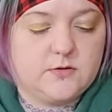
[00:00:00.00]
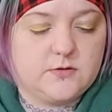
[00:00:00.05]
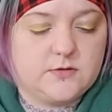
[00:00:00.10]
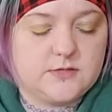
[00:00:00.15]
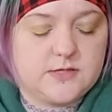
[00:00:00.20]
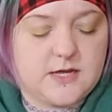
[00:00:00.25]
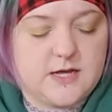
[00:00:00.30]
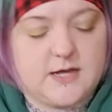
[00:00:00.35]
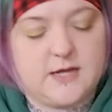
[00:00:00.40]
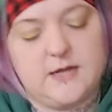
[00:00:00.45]

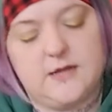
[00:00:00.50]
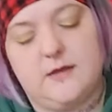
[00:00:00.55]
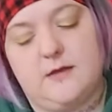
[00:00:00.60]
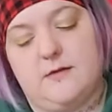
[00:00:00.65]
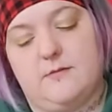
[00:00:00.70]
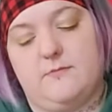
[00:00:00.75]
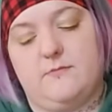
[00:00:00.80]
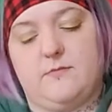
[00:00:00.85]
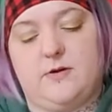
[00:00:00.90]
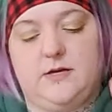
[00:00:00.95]
tie
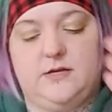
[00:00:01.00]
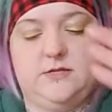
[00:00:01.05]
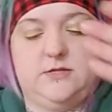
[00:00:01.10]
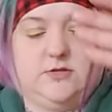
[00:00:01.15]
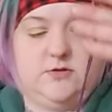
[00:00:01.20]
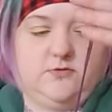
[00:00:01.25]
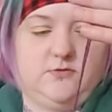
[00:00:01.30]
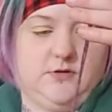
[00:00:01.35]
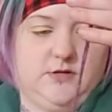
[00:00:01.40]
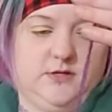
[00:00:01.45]
my
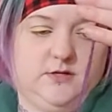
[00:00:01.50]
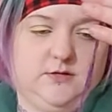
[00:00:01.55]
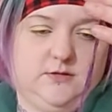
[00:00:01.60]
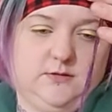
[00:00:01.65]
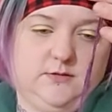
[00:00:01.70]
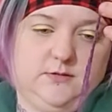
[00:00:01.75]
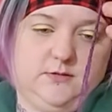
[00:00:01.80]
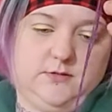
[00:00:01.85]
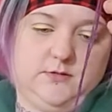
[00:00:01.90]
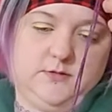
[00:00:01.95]

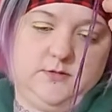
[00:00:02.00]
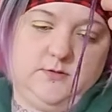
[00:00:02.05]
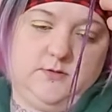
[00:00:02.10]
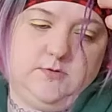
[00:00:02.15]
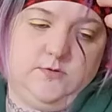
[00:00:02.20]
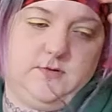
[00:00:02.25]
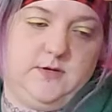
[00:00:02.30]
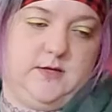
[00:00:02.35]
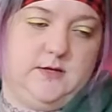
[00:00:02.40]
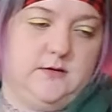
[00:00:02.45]
strings
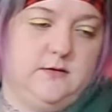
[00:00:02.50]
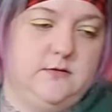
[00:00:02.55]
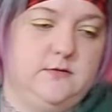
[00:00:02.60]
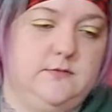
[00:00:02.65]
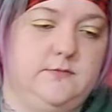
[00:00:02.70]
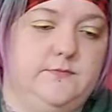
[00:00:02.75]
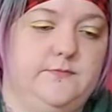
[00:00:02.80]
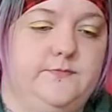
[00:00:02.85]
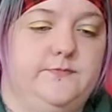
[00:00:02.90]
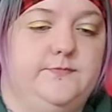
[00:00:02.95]
together.